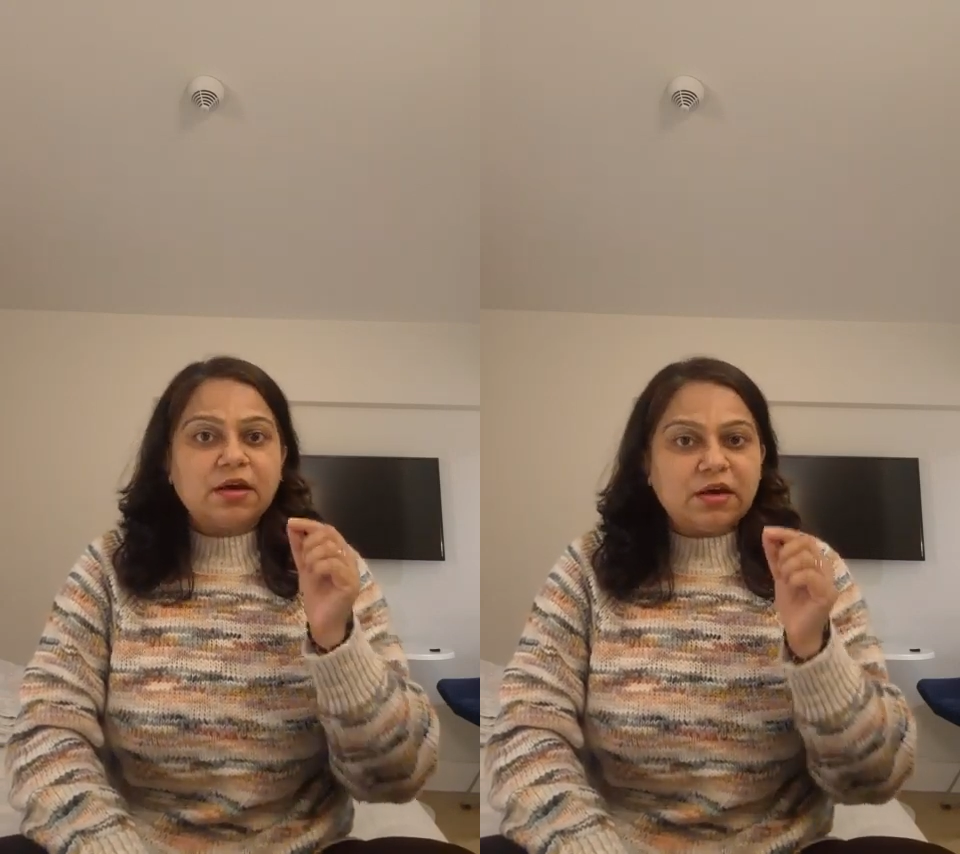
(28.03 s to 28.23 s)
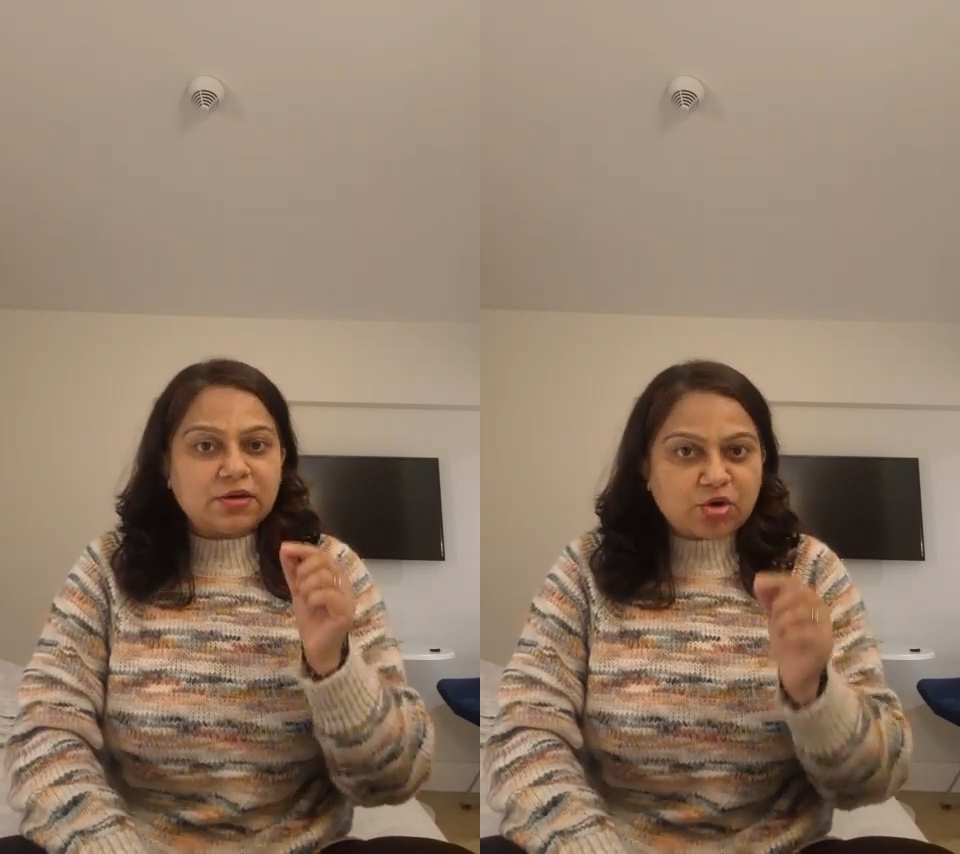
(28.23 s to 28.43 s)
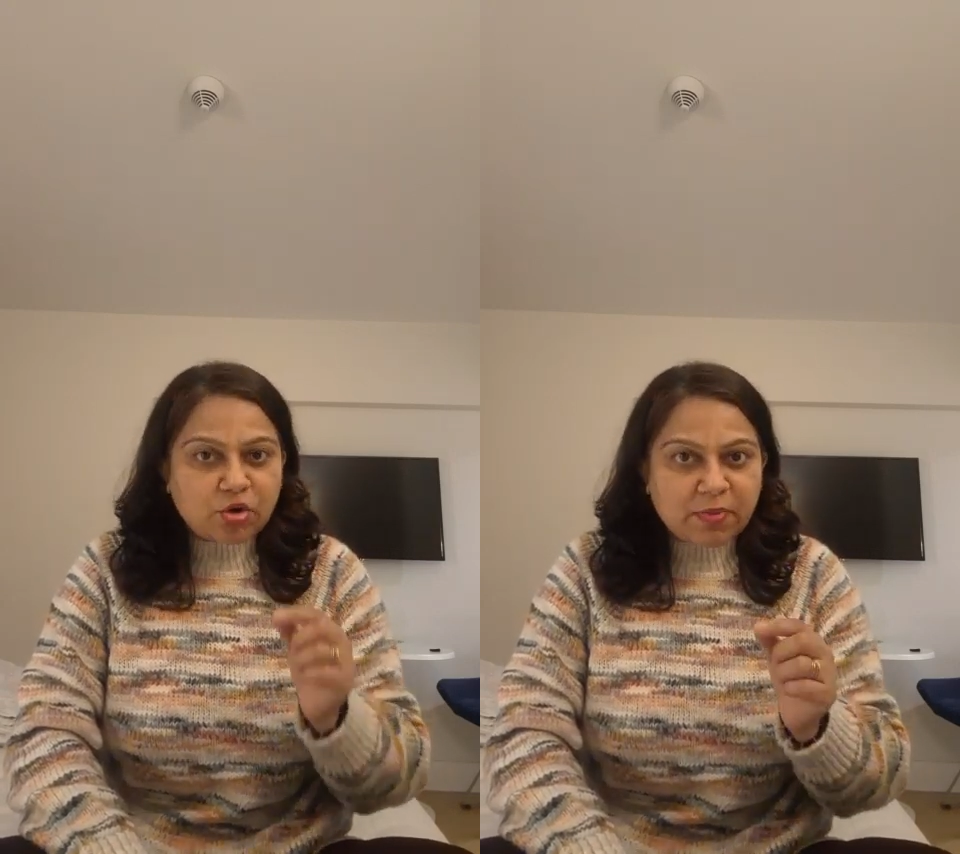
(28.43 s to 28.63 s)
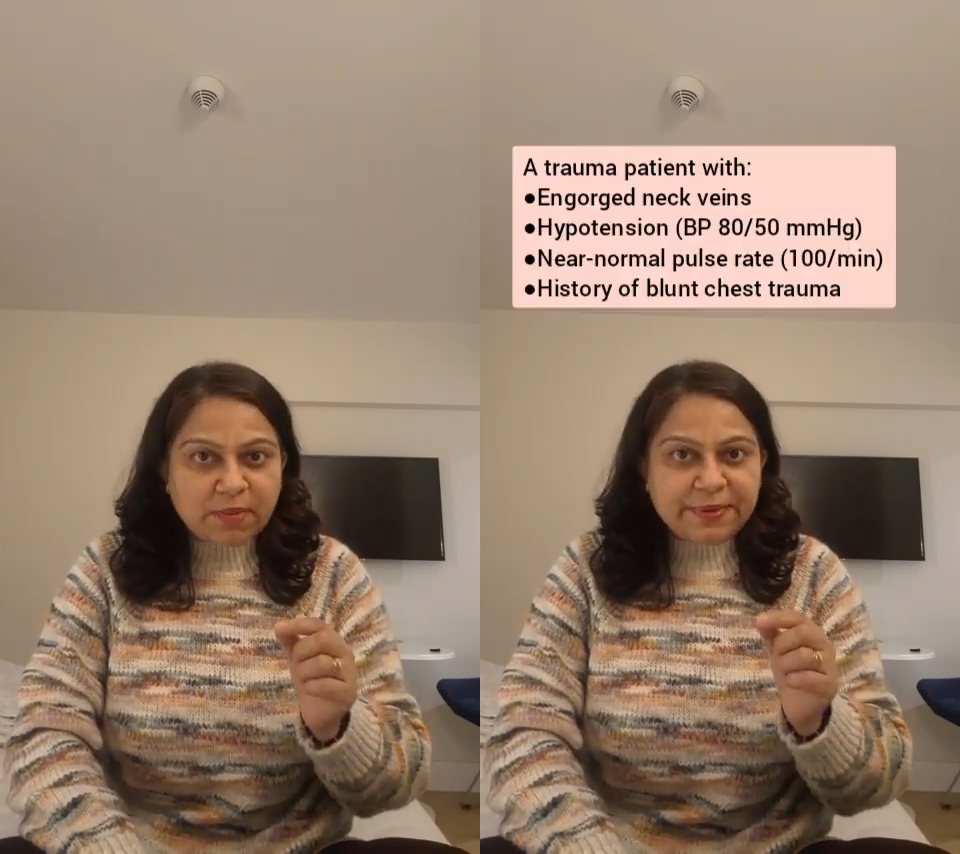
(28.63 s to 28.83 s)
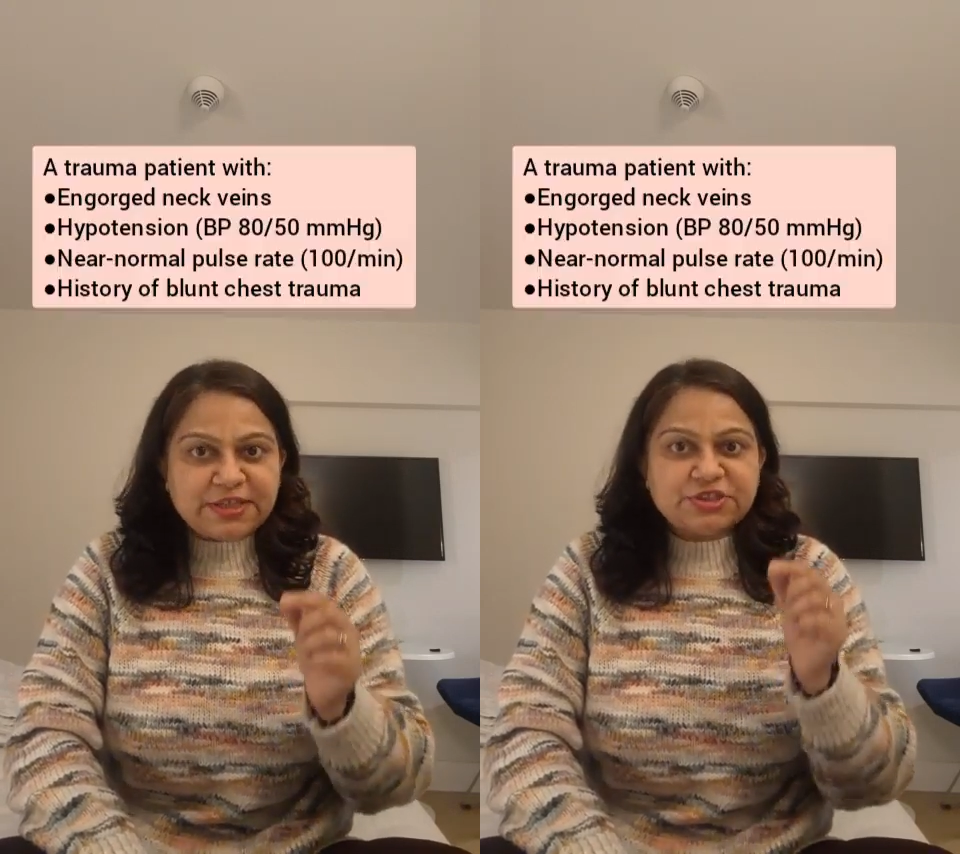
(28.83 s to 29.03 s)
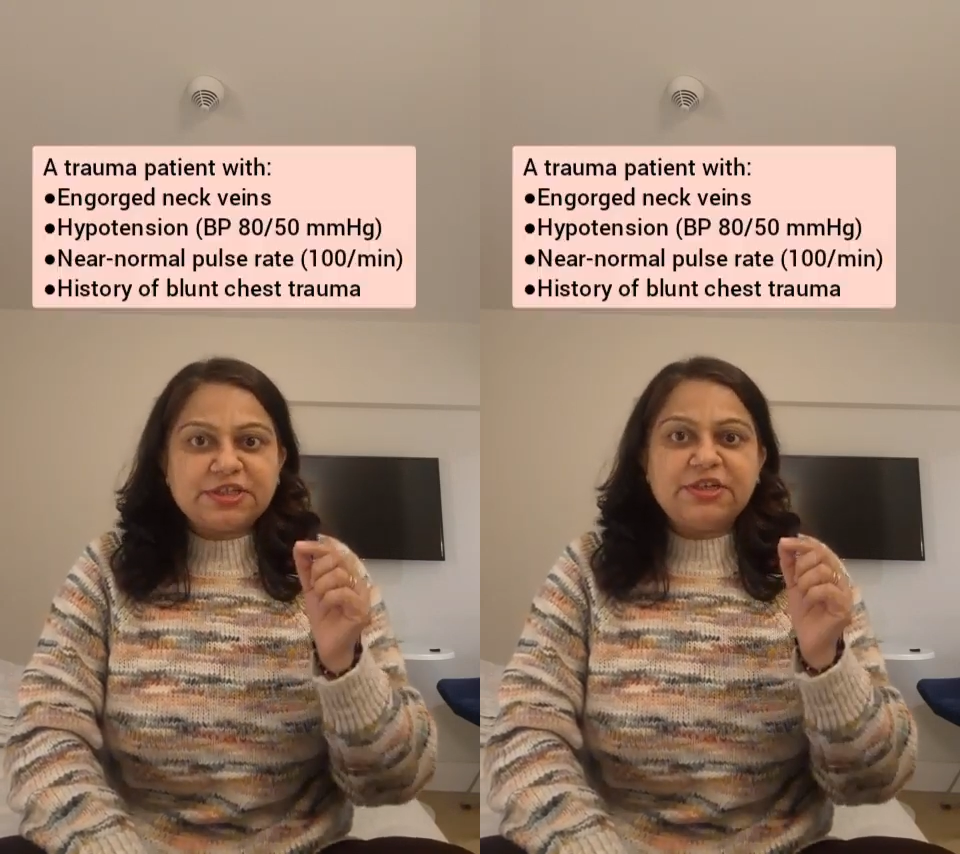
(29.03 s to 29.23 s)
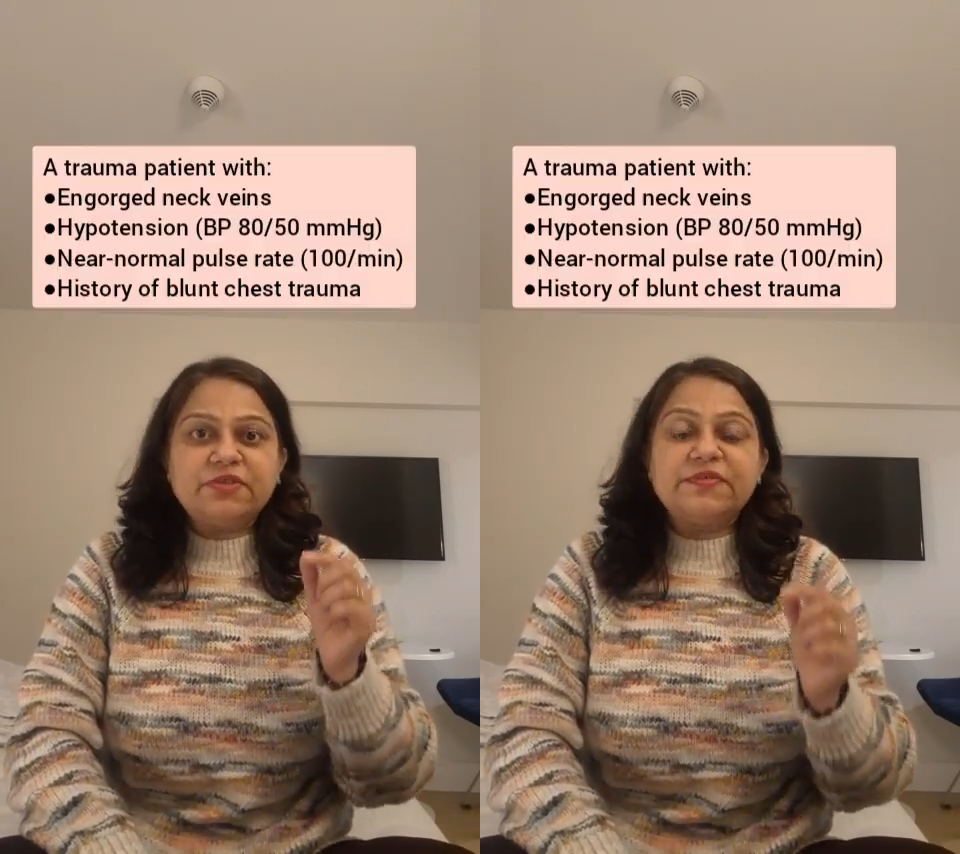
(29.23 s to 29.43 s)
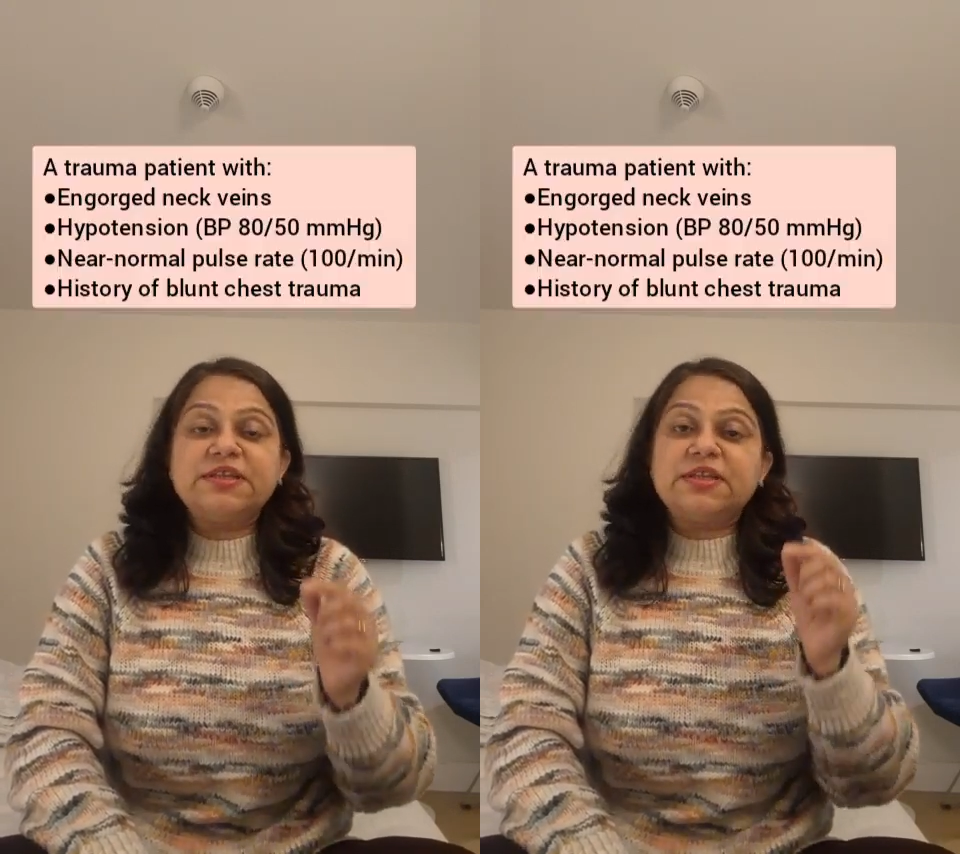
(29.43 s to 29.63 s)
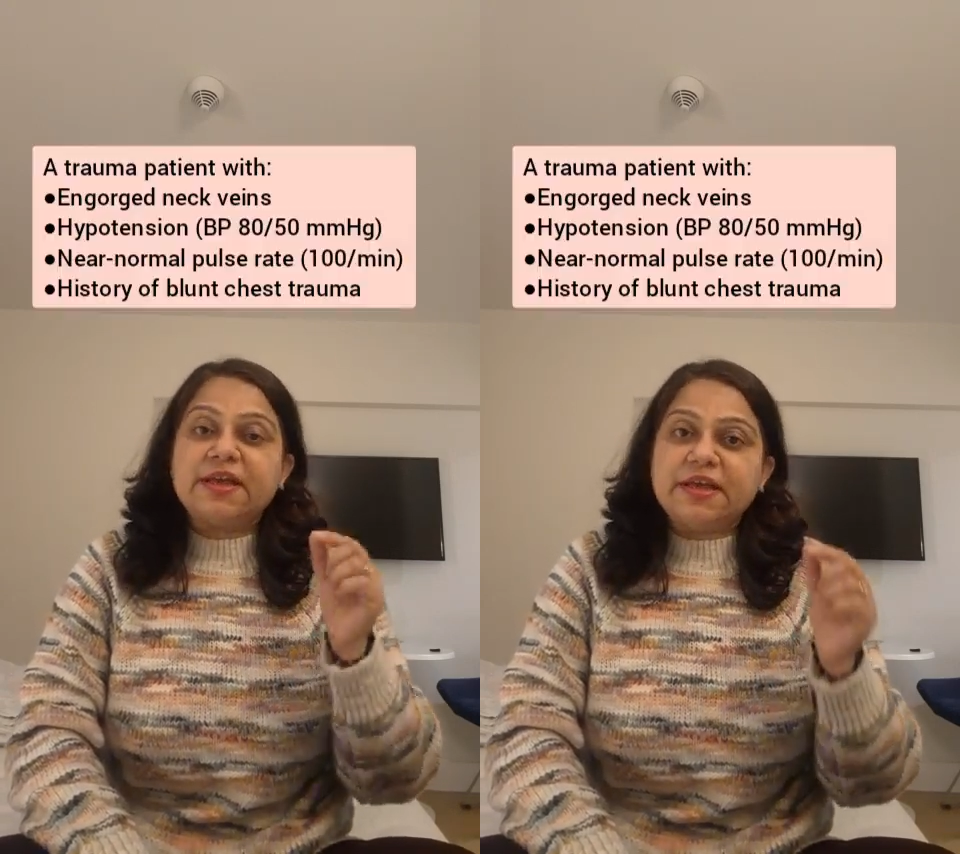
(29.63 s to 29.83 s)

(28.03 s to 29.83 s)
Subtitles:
A trauma patient with